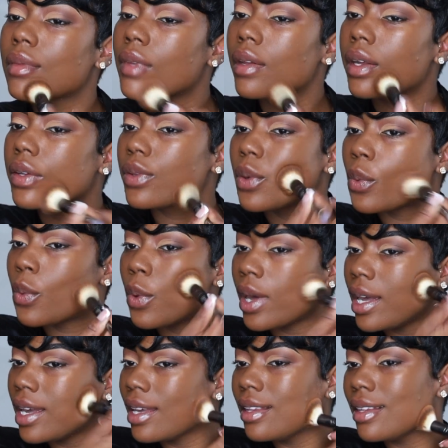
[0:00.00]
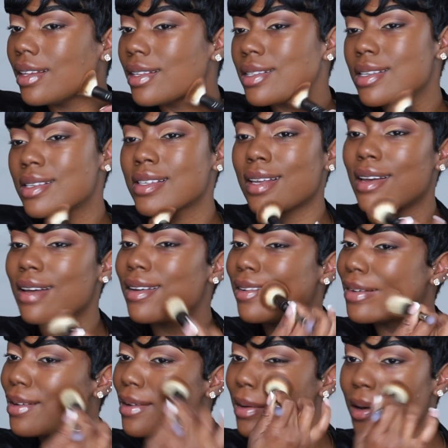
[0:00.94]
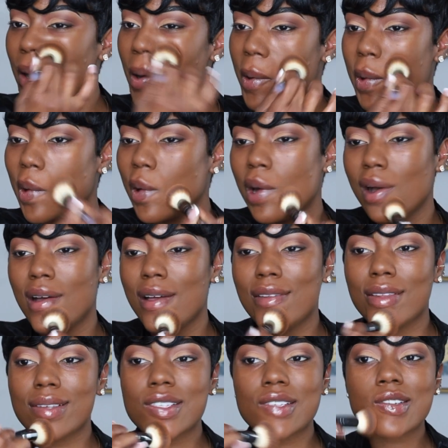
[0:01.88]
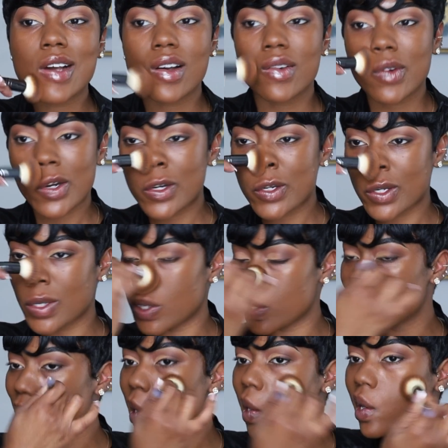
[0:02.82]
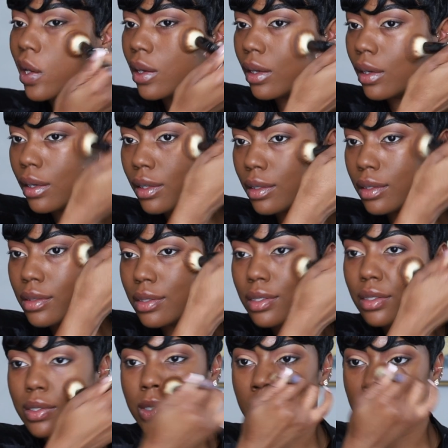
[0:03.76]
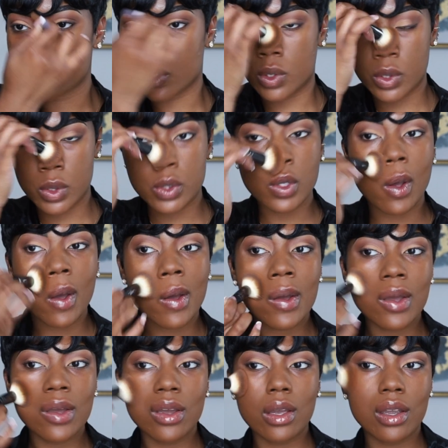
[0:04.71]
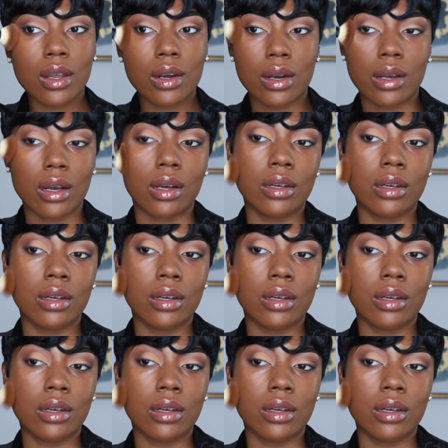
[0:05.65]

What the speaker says: Like the way this coverage is like insane.